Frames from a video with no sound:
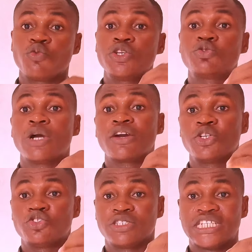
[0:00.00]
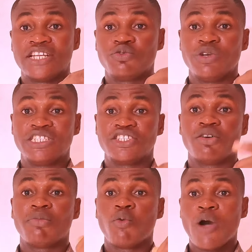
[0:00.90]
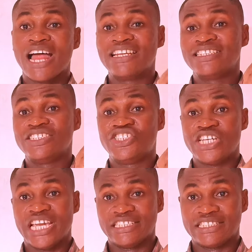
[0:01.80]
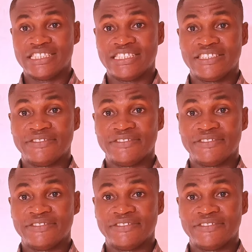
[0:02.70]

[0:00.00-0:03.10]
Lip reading: which we are going to start with. Number 1, GNC.